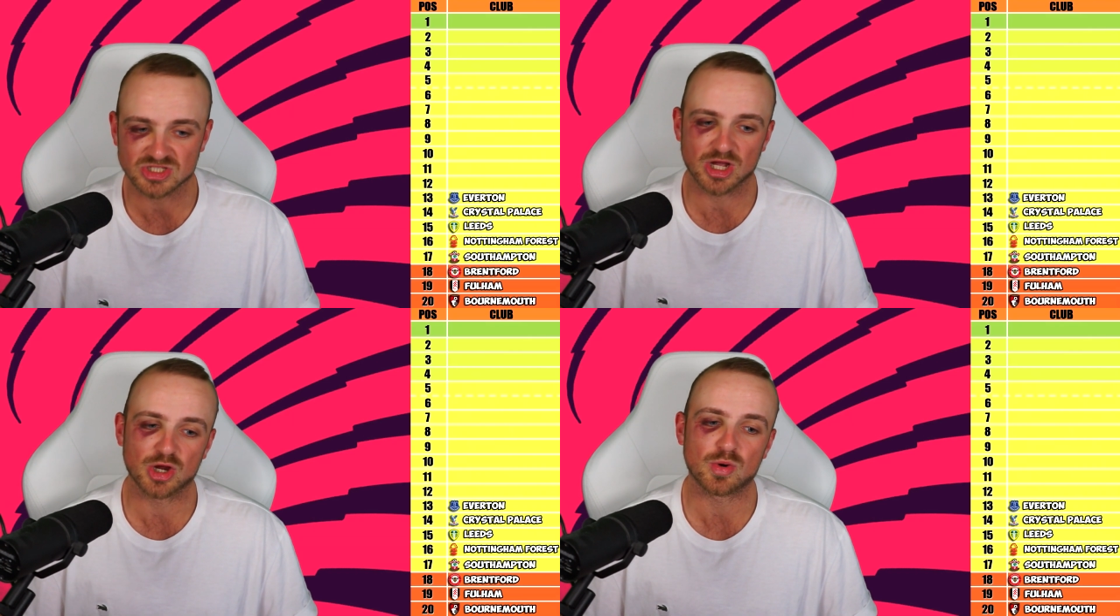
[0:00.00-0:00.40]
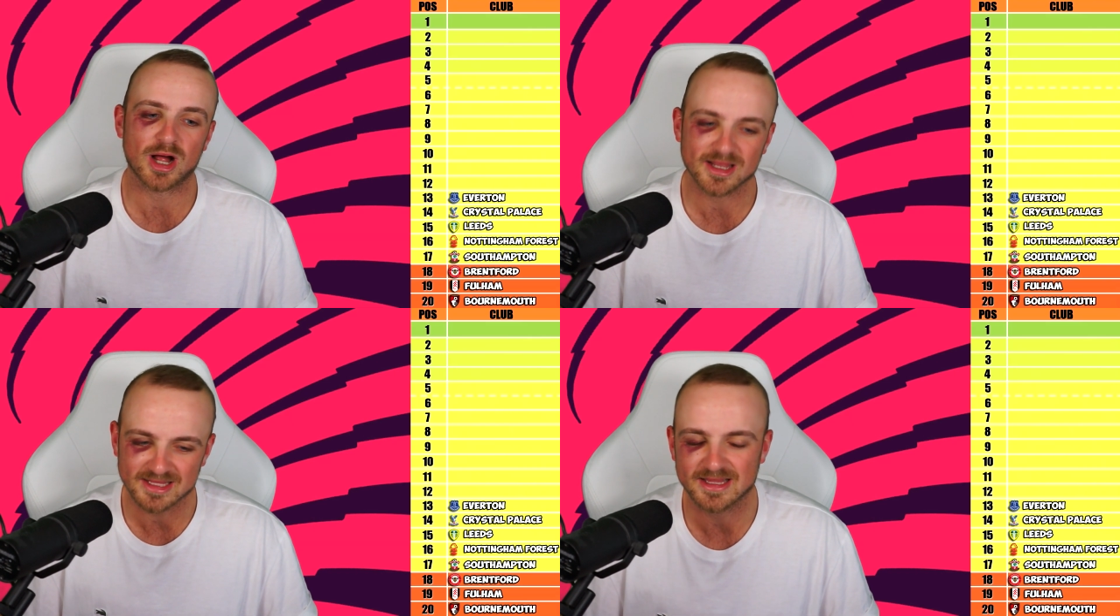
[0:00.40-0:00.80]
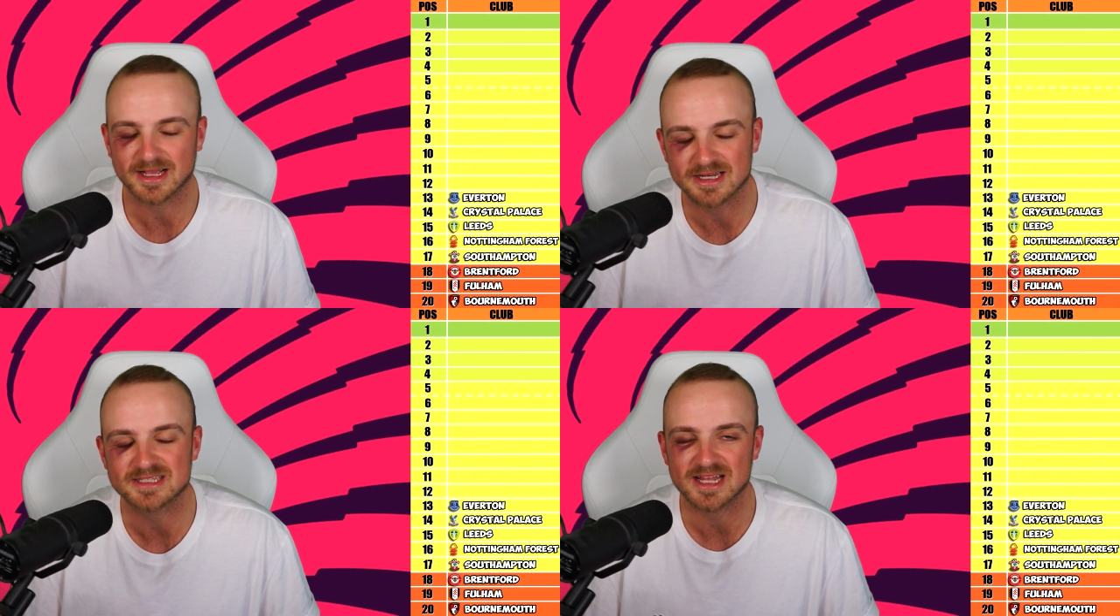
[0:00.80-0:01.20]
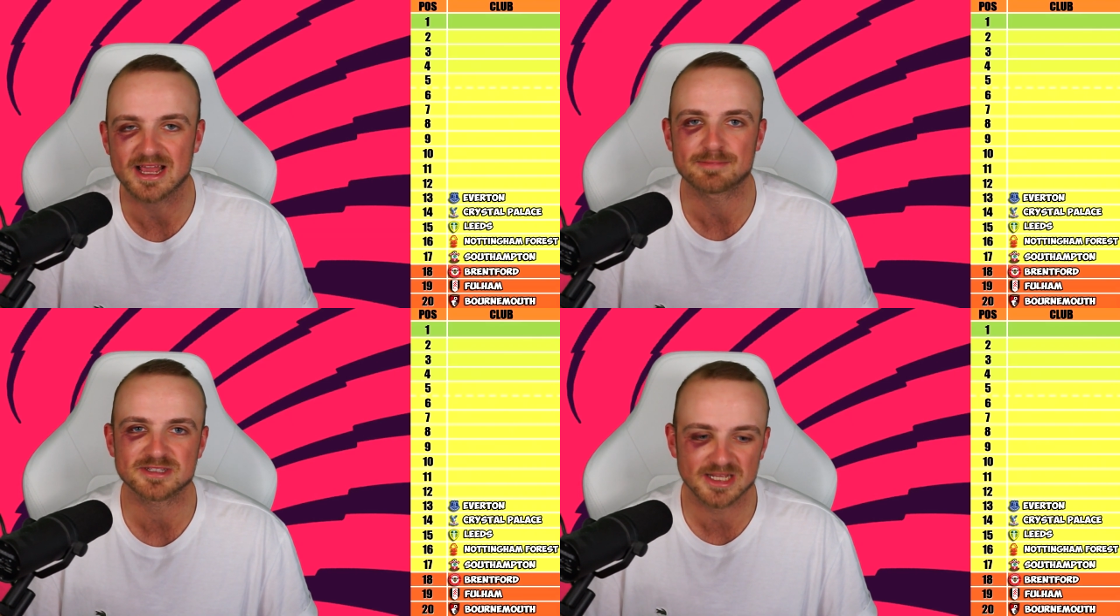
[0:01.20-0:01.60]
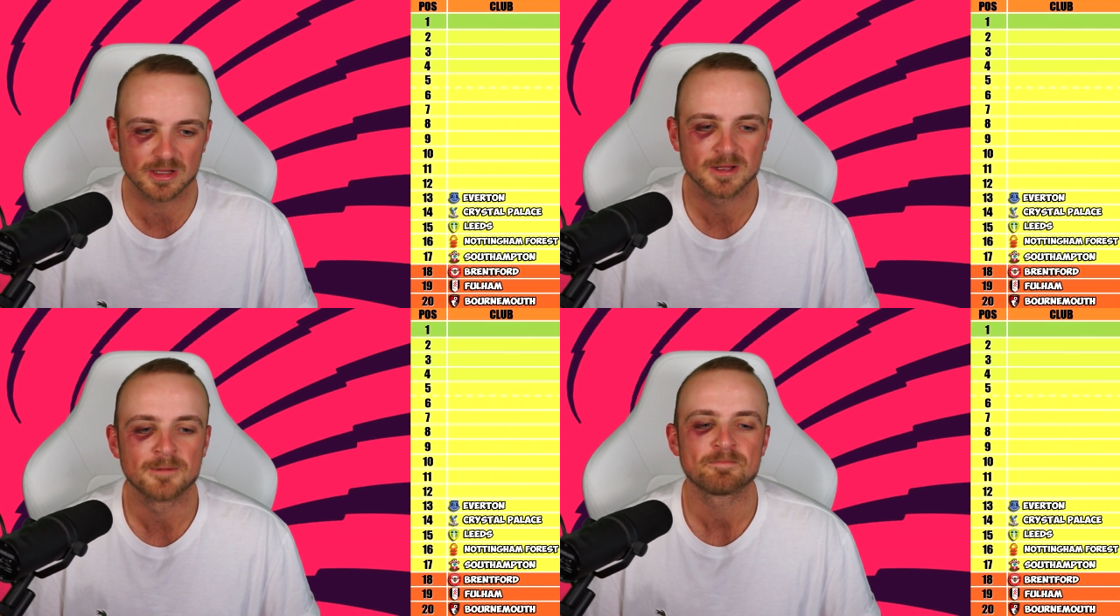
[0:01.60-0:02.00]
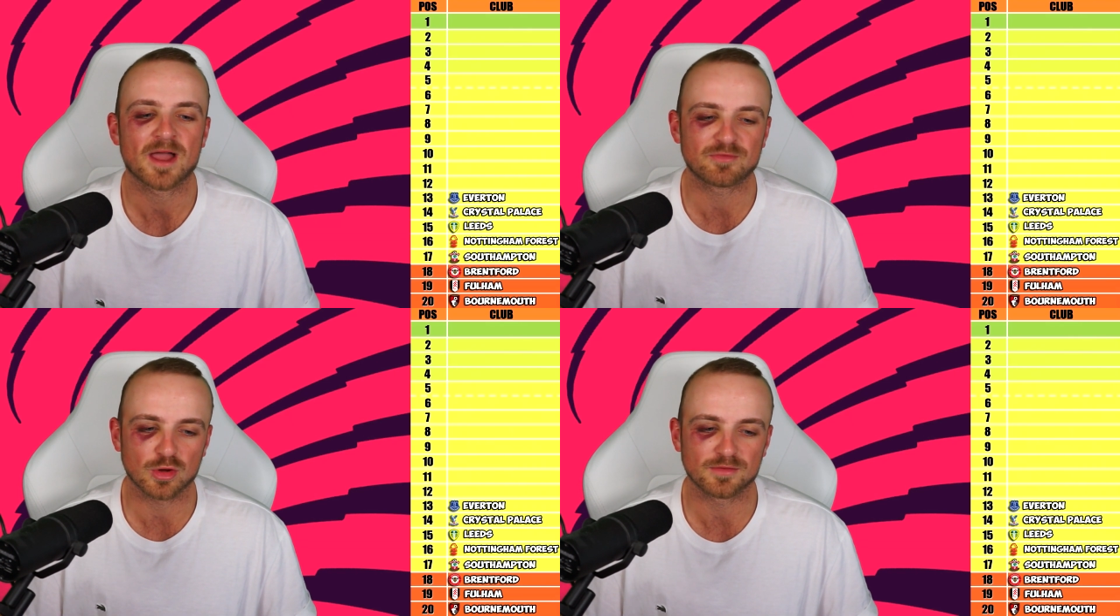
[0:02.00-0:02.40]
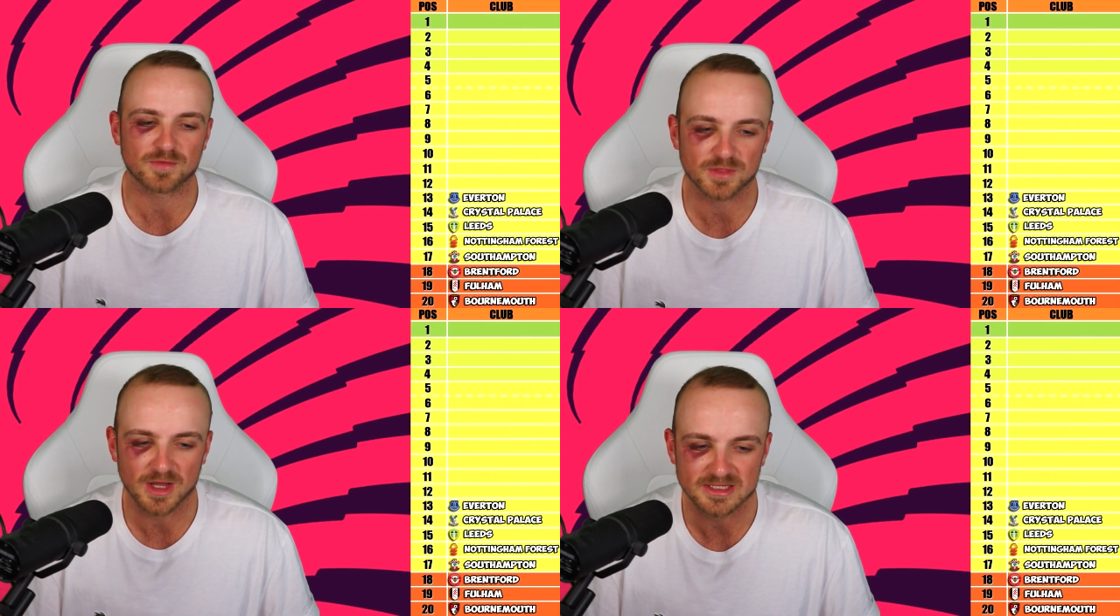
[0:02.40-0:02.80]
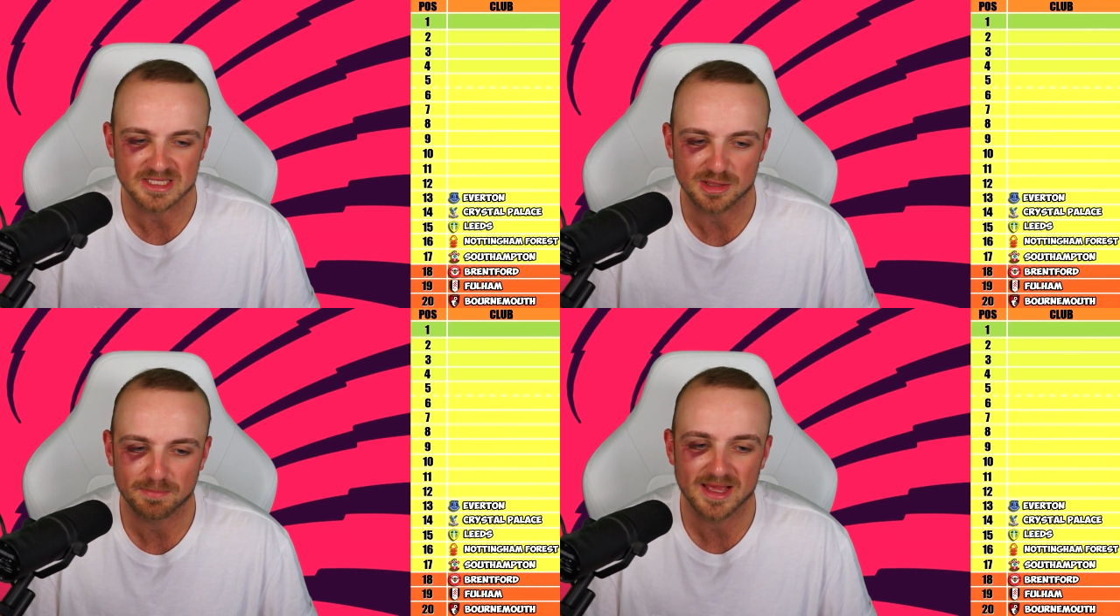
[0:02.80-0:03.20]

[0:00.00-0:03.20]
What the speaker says: So I think they're going to stay up still. I've gone for 13th